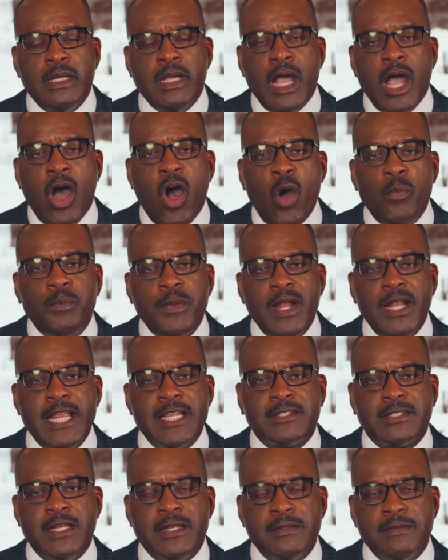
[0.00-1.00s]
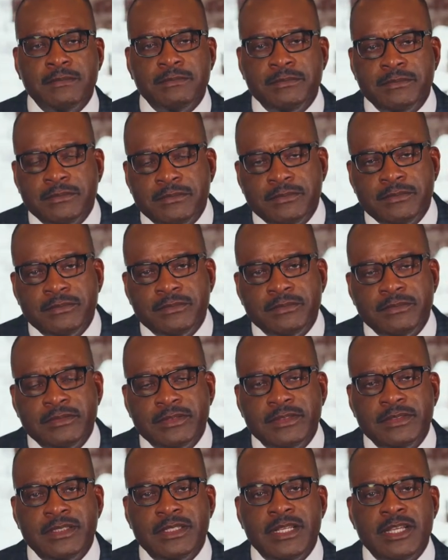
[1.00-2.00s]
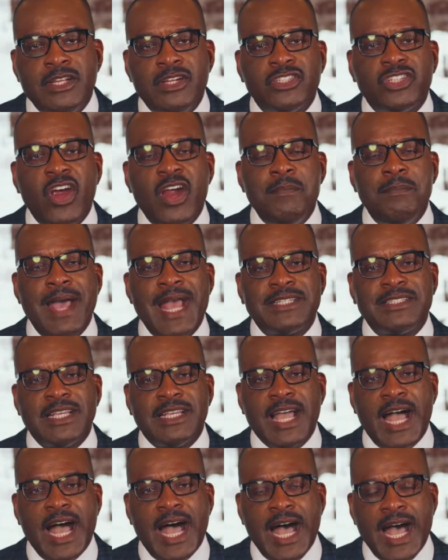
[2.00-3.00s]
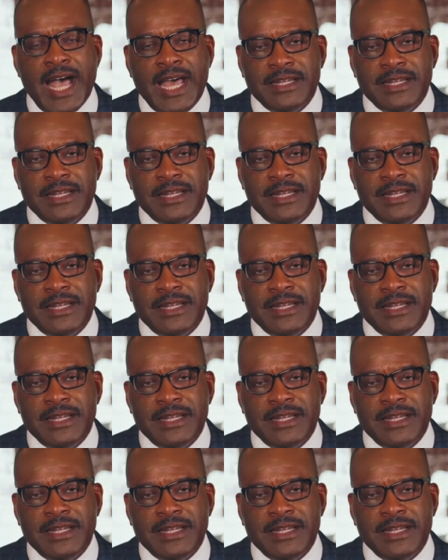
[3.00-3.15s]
Hope you listen. Turn back to God.